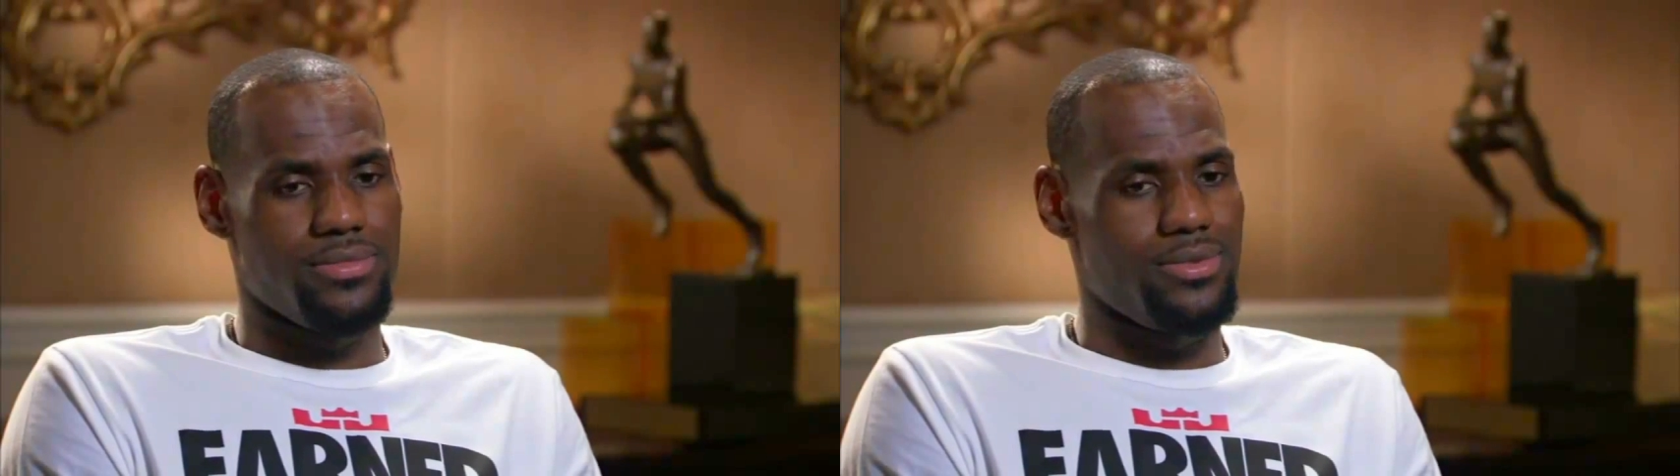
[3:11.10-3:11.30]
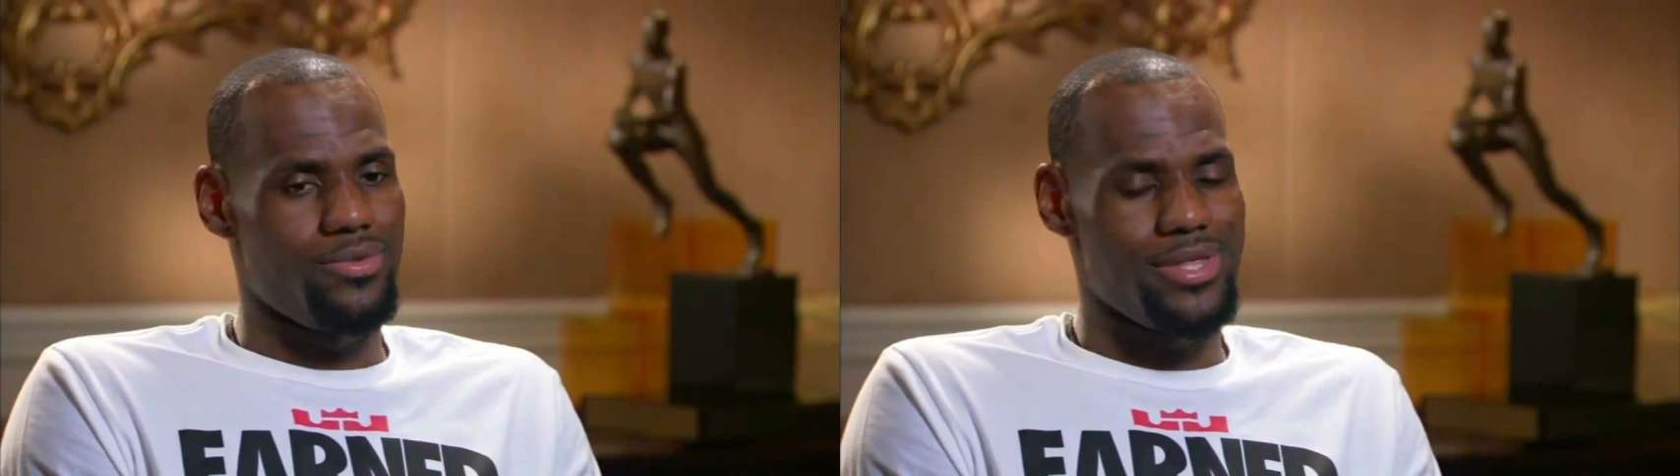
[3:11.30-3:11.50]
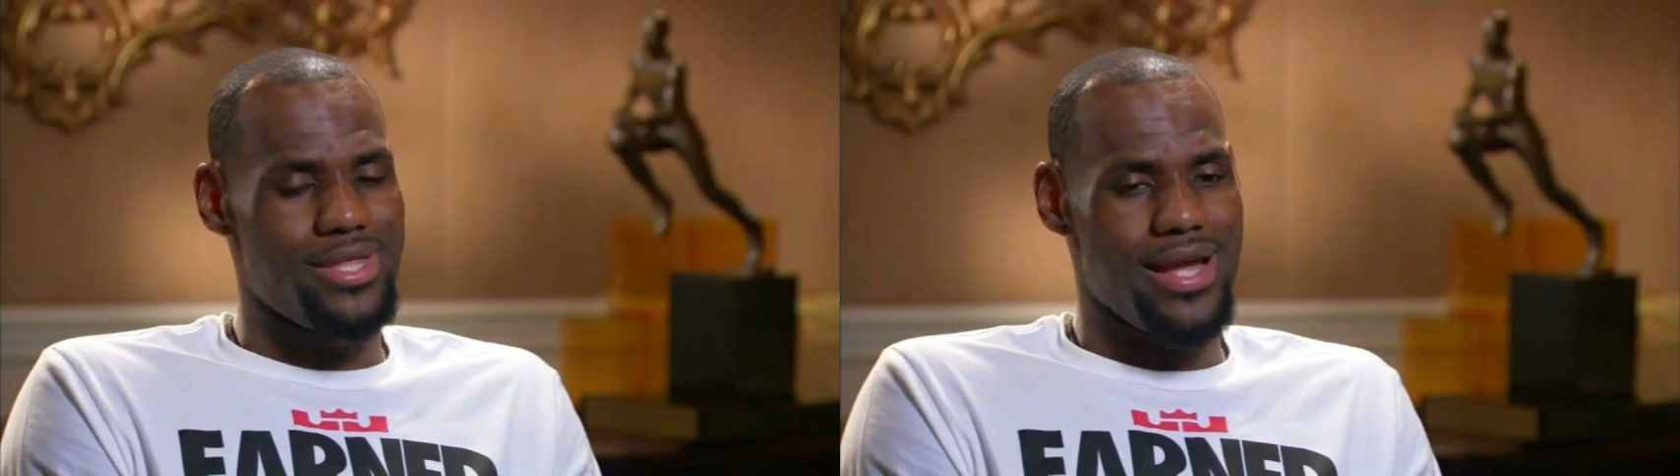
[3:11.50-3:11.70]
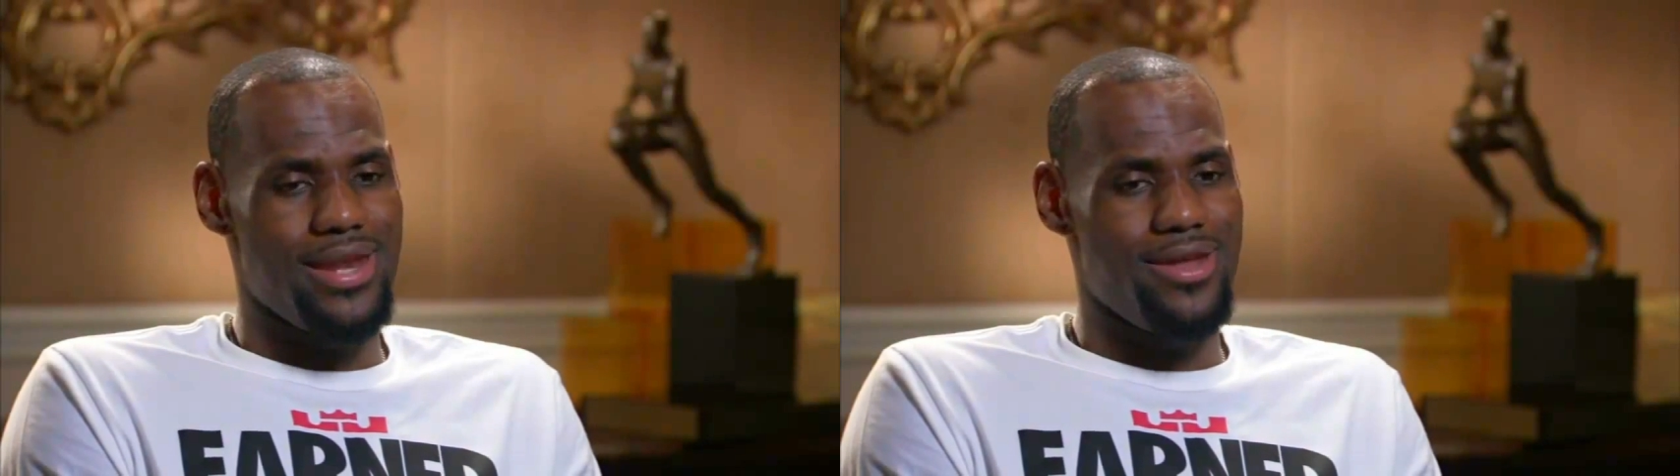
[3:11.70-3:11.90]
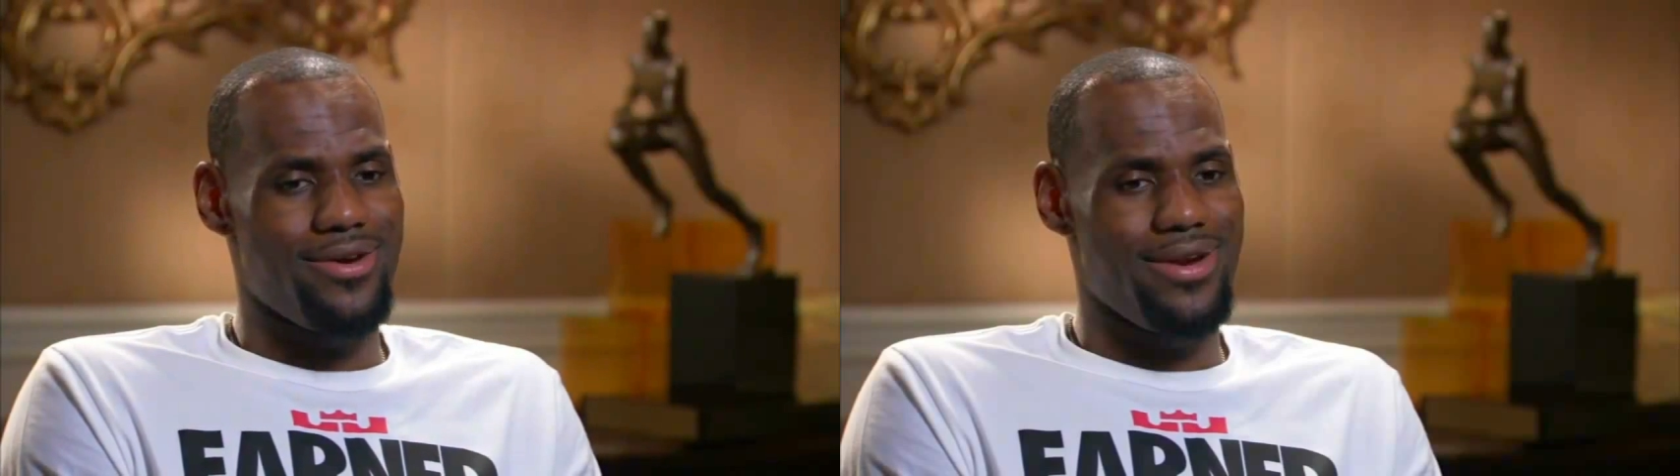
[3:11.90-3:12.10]
one thing I
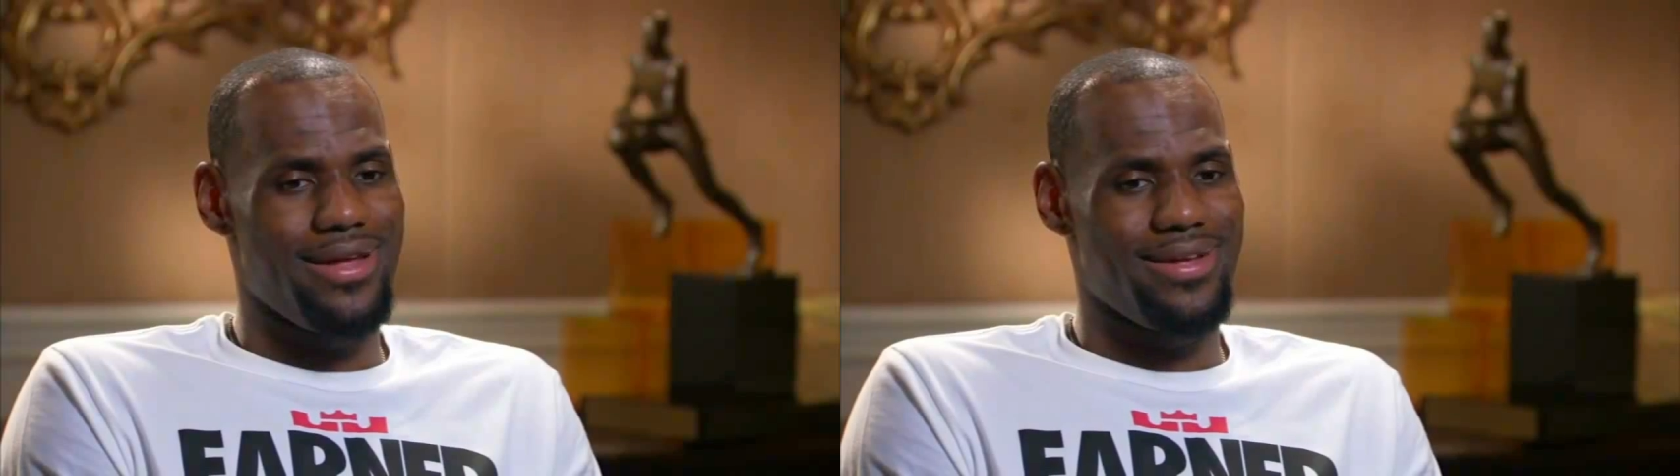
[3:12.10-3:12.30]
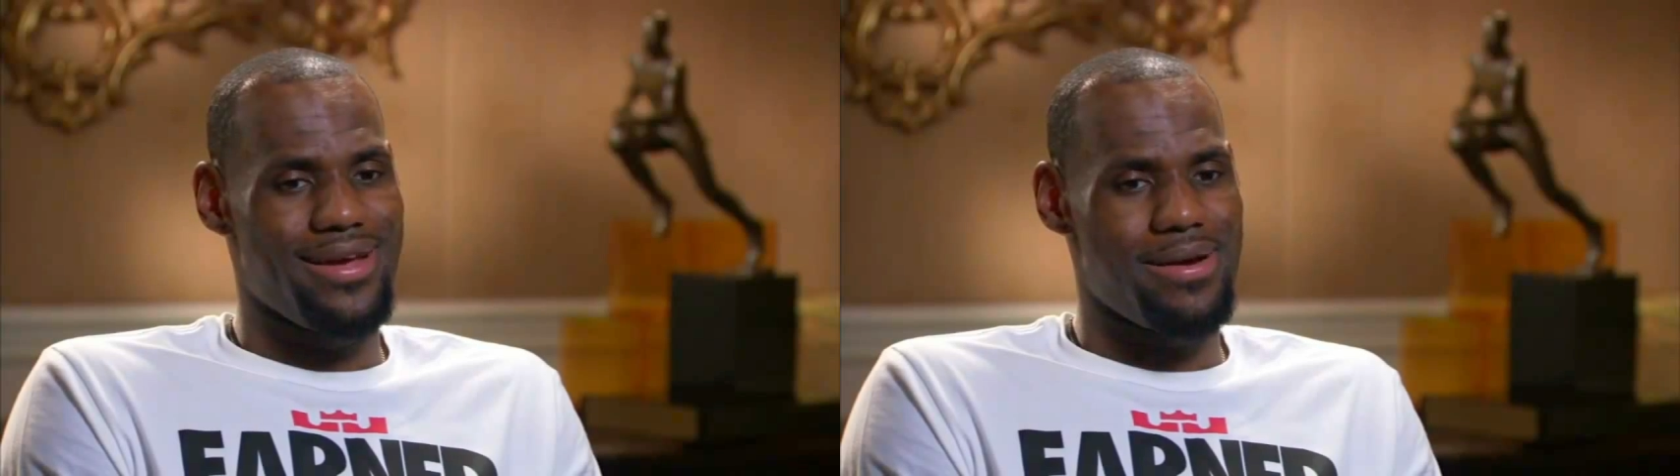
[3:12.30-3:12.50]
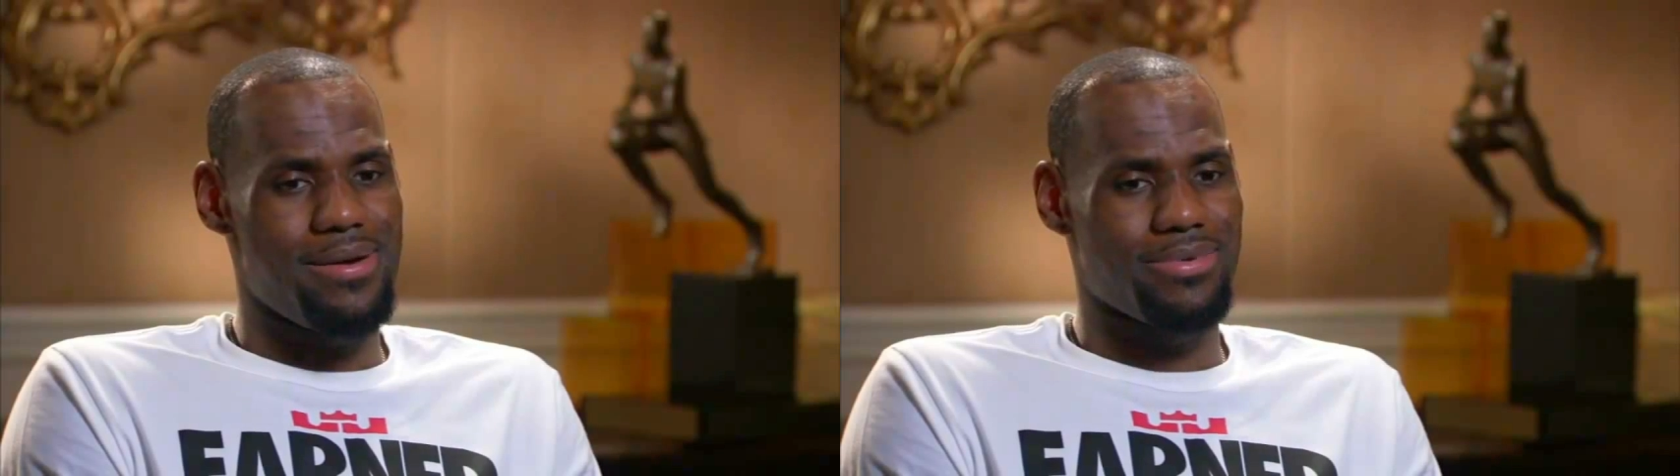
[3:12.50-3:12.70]
know that I'm